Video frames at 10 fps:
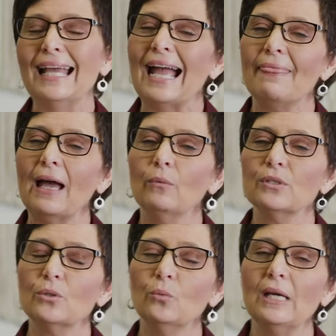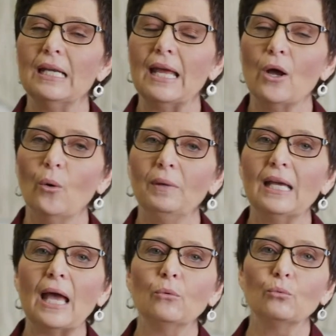And that was the way Naomi
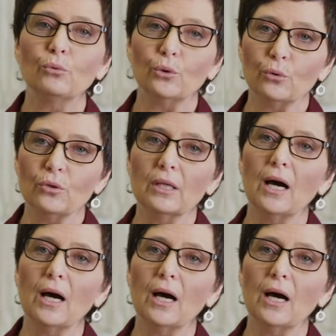and Ruth